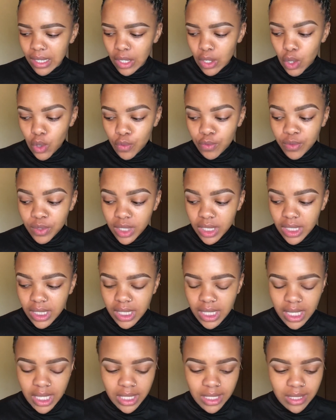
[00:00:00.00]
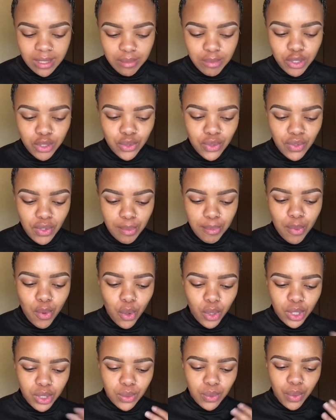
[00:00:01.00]
Hopefully it gets me to the
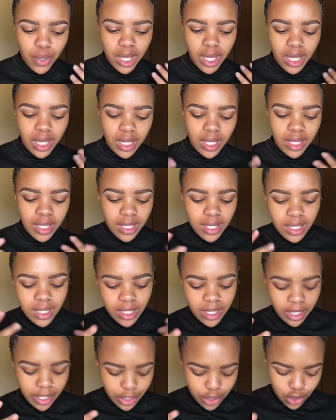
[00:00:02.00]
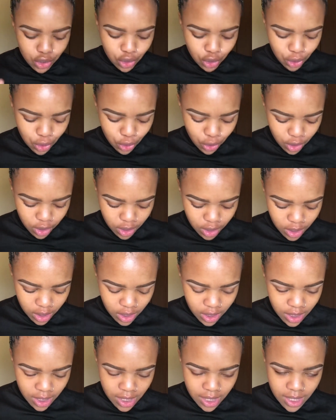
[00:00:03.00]
point where it should